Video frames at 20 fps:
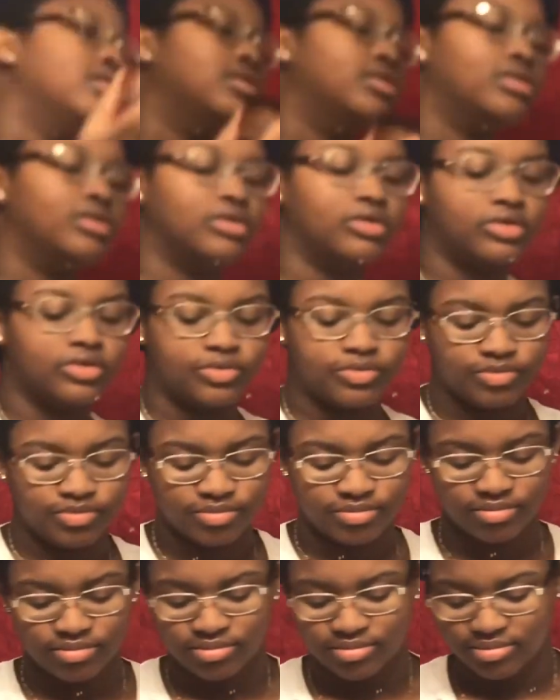Um,
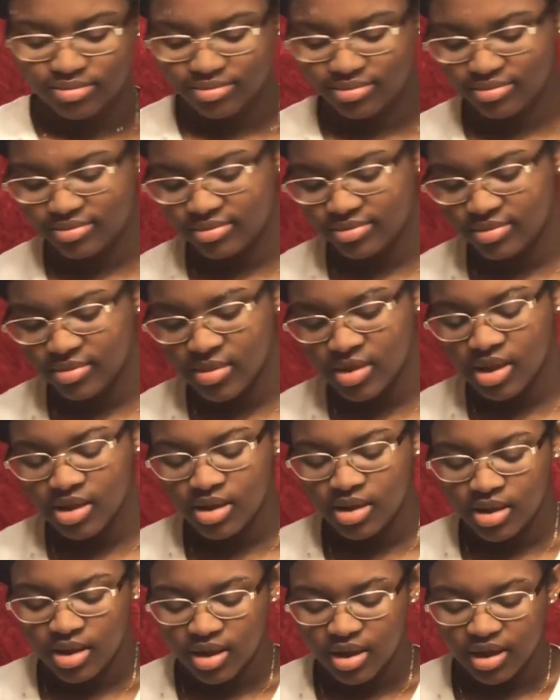
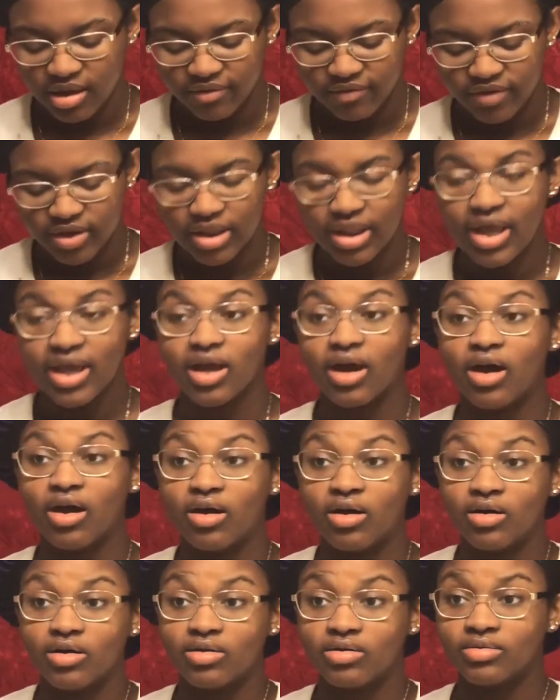I feel like
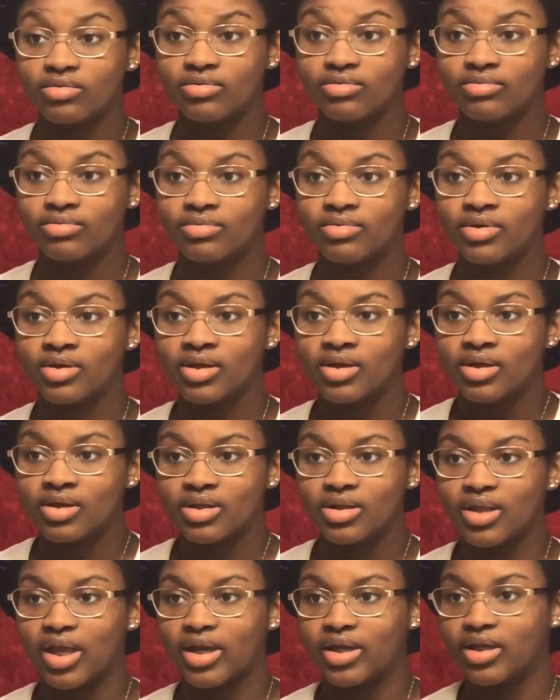all
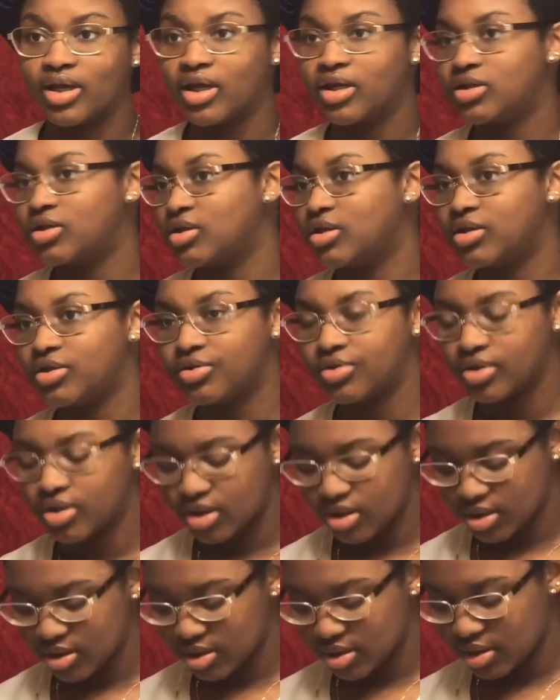like natural
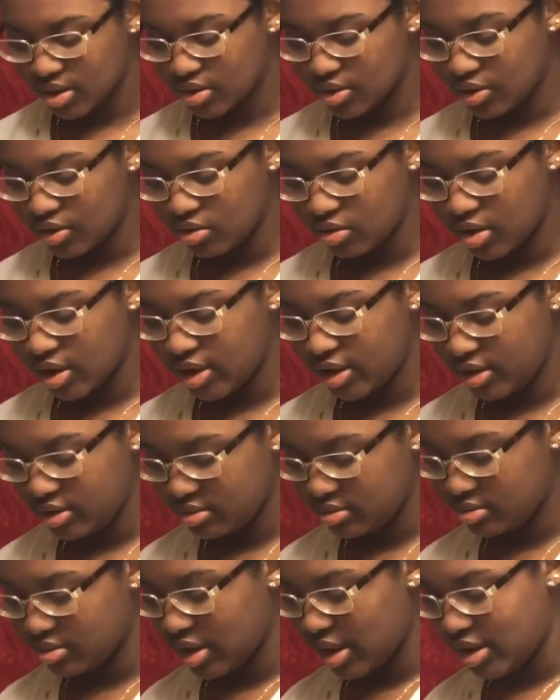ingredients that are great,
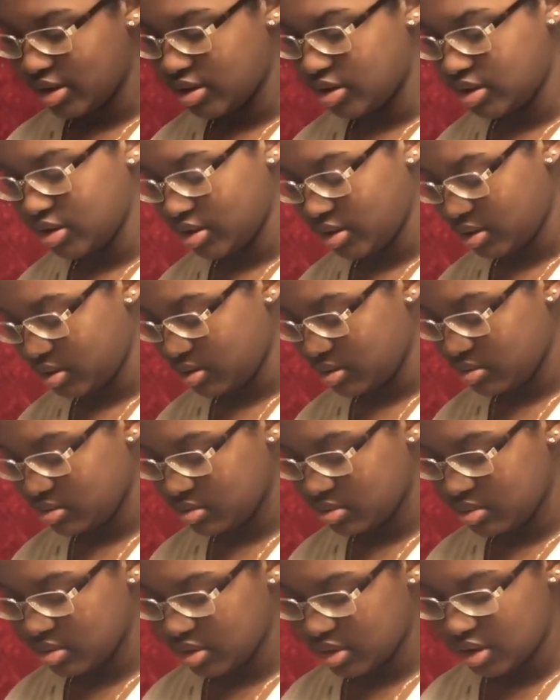like just
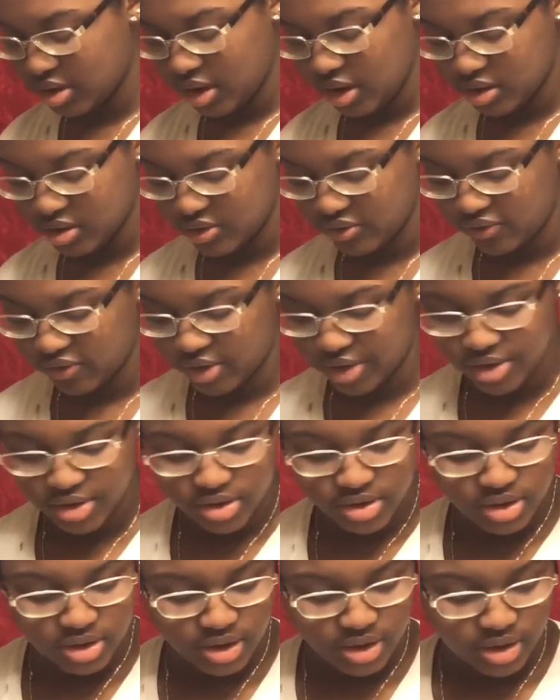detoxify
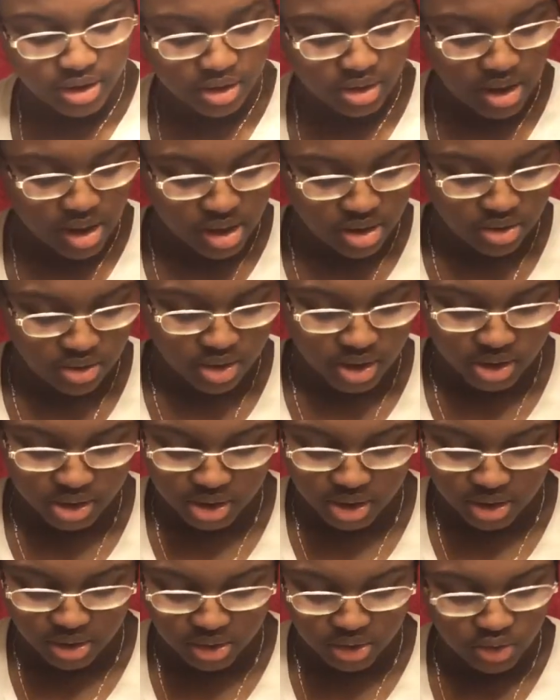your skin. Like, I know that
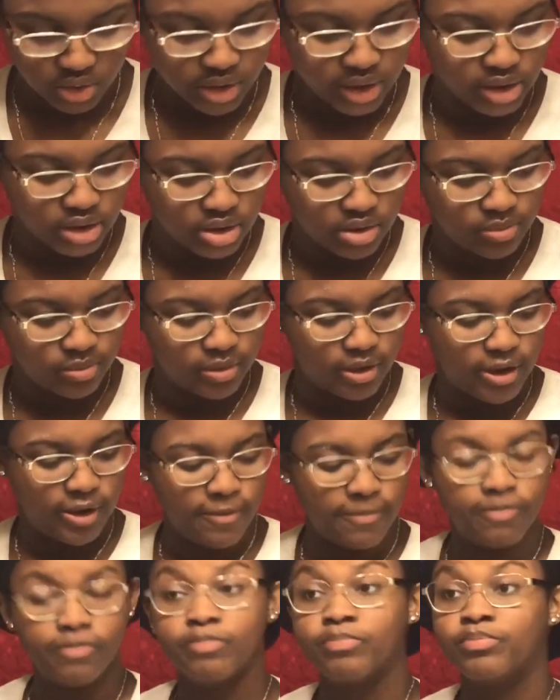sounds crazy, but